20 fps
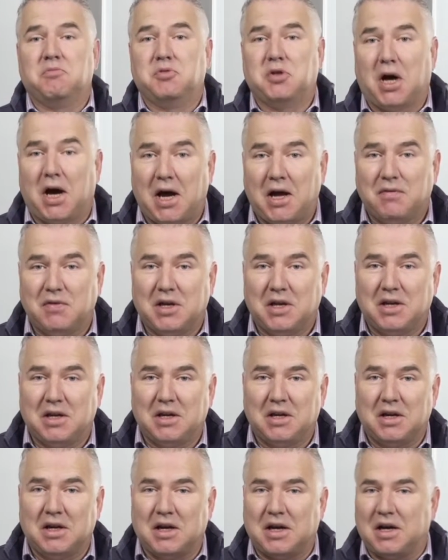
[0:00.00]

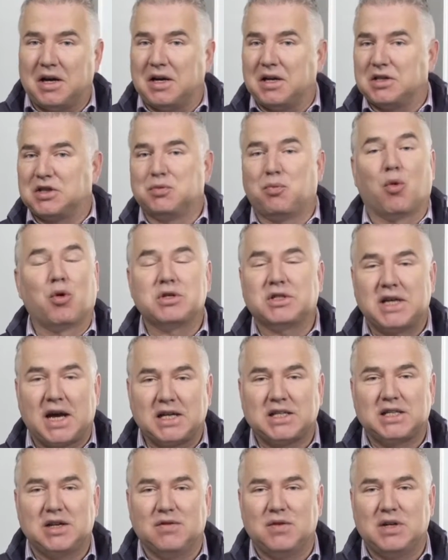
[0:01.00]
diving, uh, sports
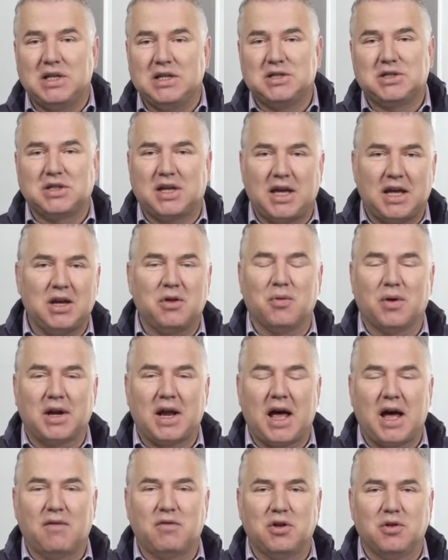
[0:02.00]
activities, skiing, what
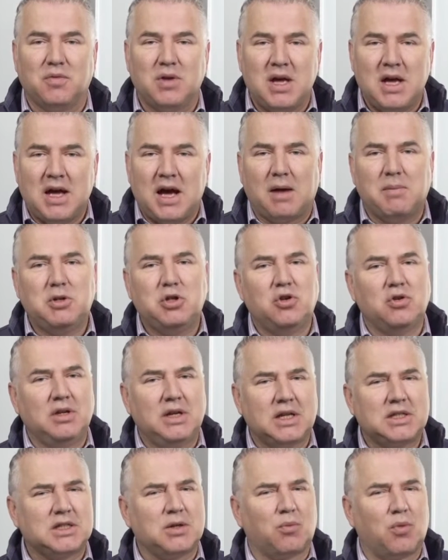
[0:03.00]
have you. I mean, you can
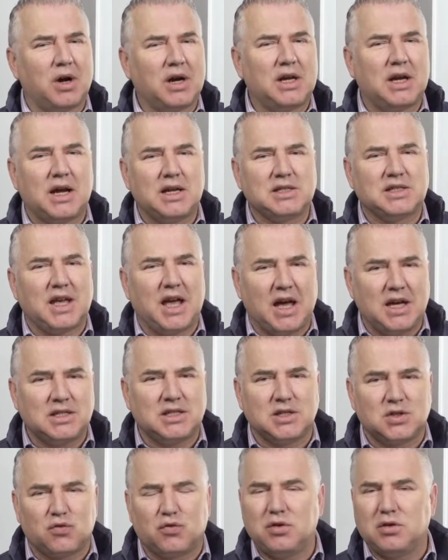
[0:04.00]
get some ruggedized
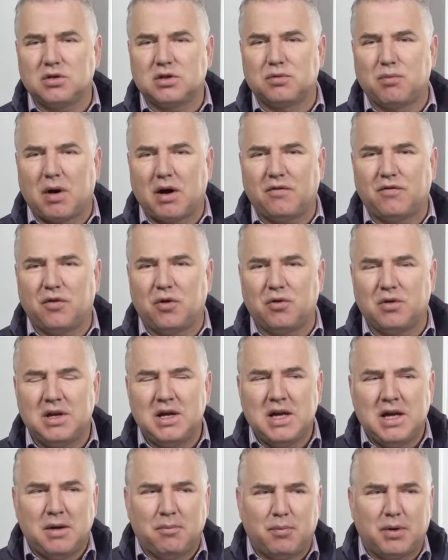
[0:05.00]
cases for your smartphone,
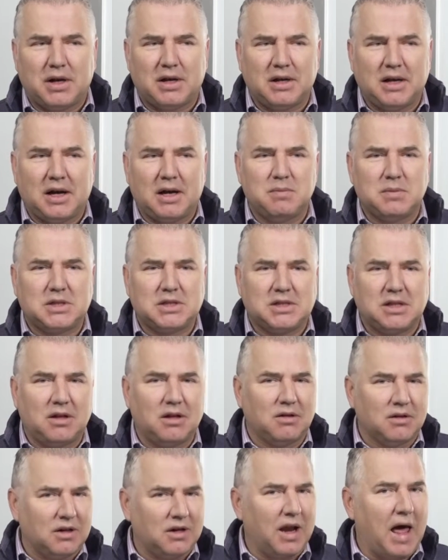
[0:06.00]
but I'm still
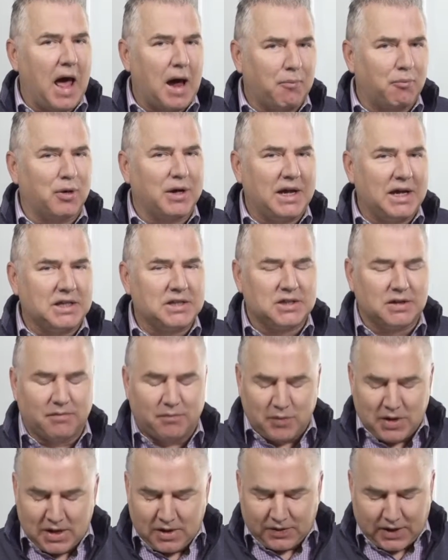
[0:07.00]
a little apprehensive.
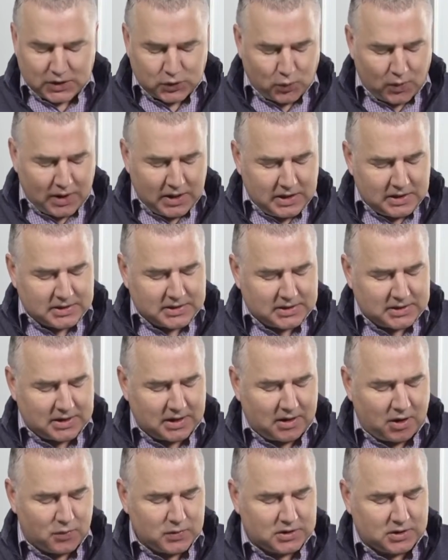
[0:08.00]
That's why it's
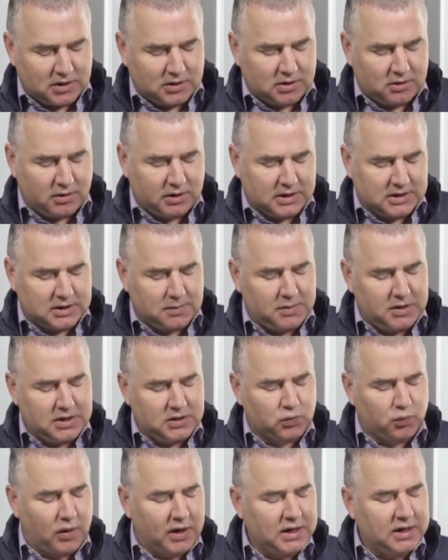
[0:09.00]
uh, always good to look at some of
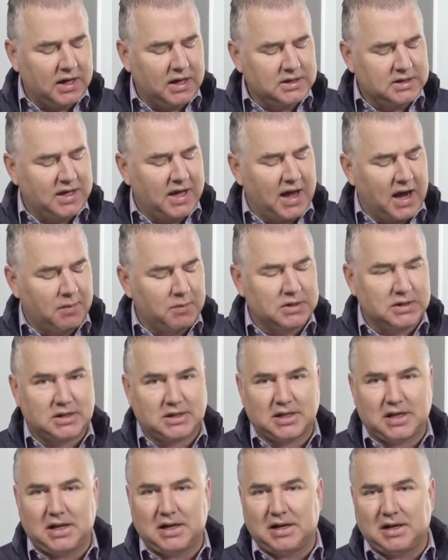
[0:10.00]
these ruggedized
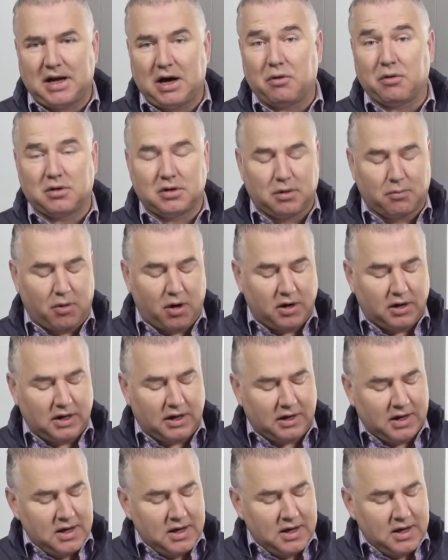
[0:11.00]
cameras uh, out on the market.